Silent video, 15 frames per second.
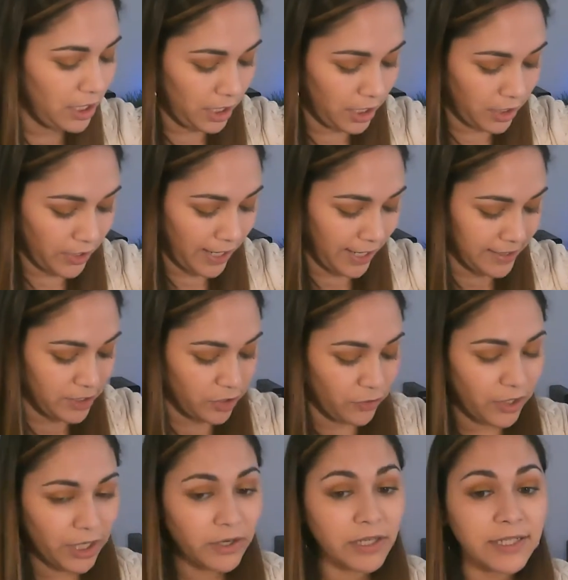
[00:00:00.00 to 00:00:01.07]
Okay, so
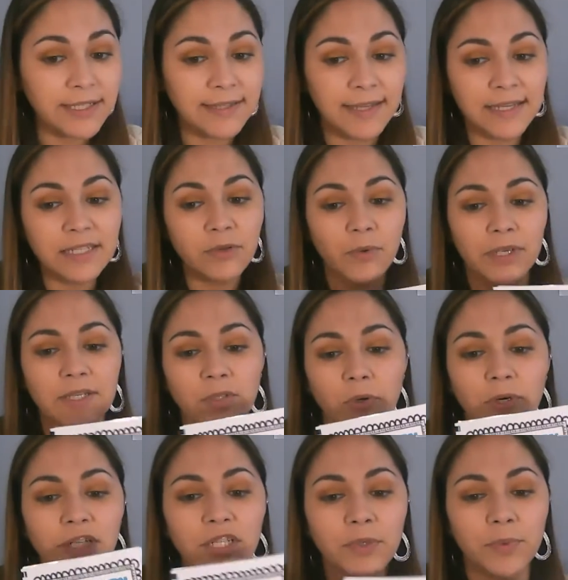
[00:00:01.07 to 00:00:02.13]
there is this
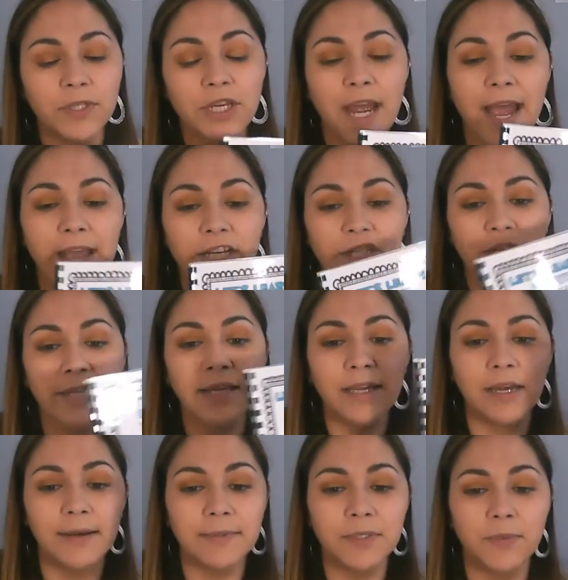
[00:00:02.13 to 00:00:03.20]
resource which actually
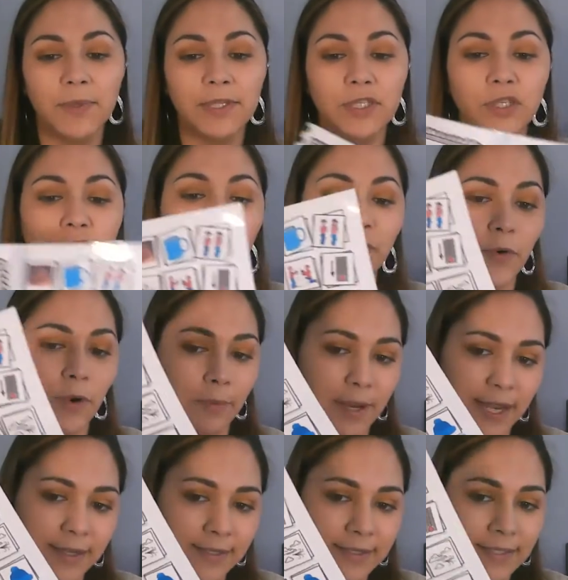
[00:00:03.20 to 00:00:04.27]
comes with two
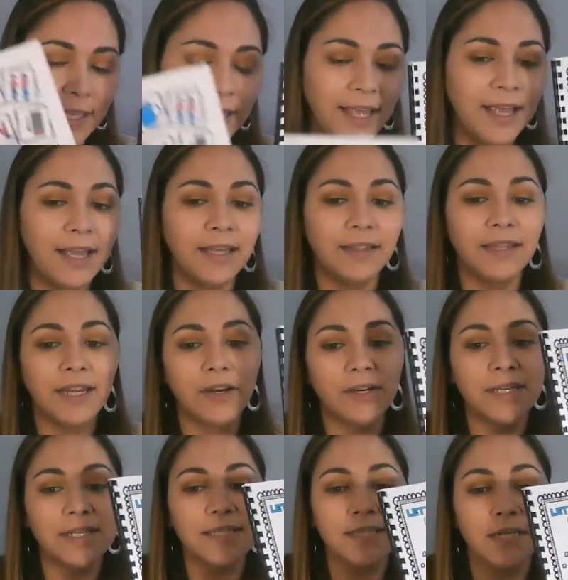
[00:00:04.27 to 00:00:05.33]
formats. There
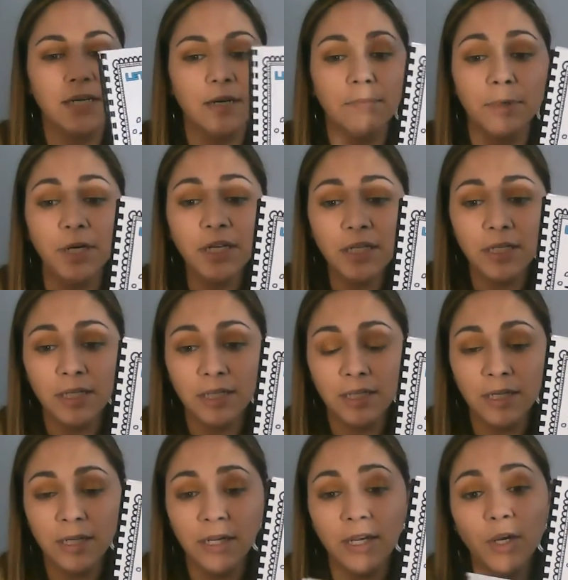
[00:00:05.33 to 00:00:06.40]
is the book,
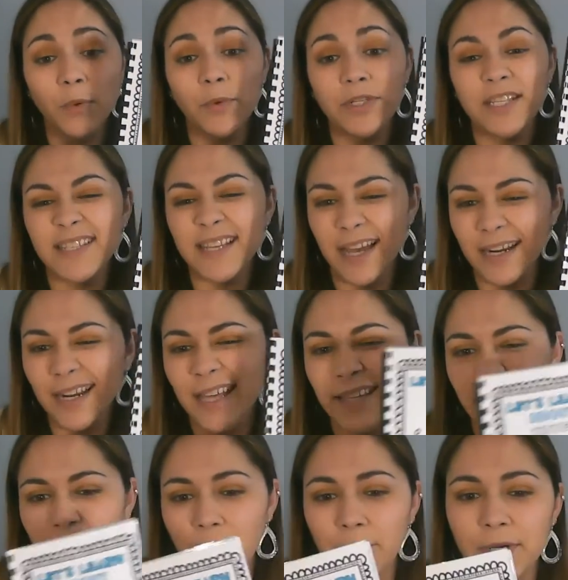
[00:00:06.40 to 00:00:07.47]
which is kind of like
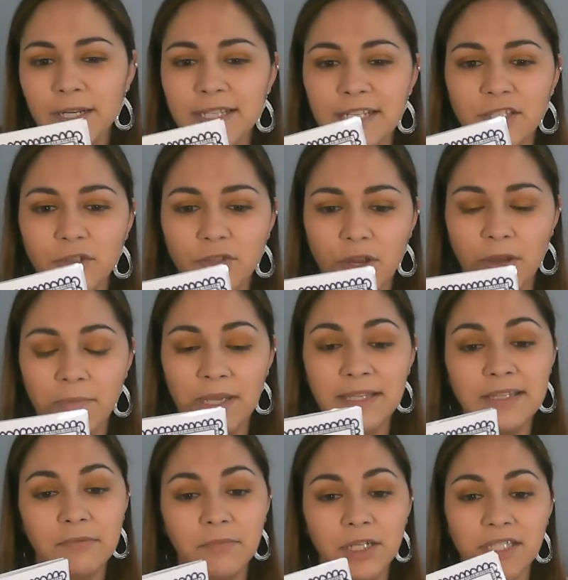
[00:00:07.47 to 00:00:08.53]
the other books I told you. I made
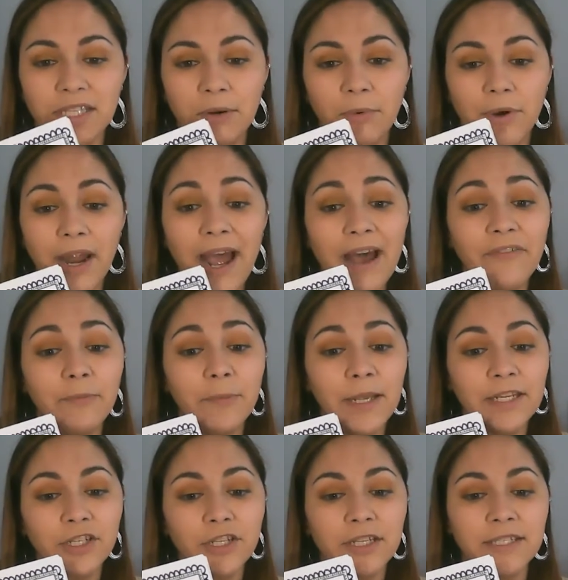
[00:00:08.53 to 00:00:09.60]
some books that were half
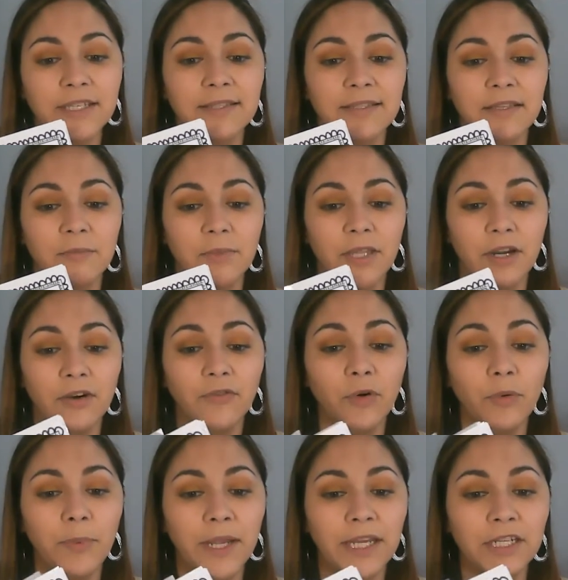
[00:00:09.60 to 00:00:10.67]
pages and some that are
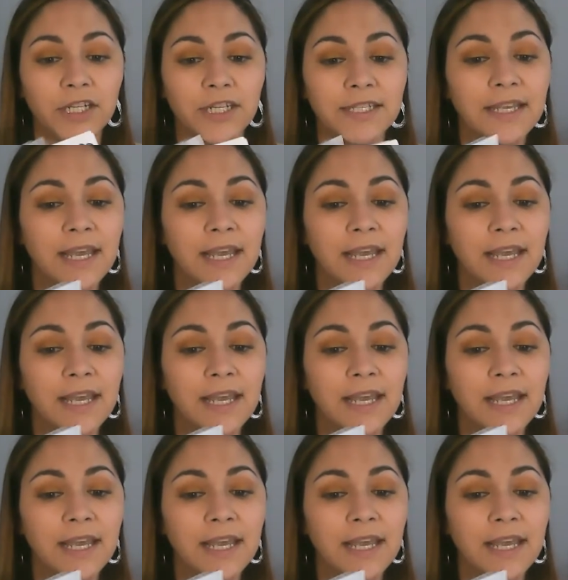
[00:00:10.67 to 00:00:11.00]
full pages,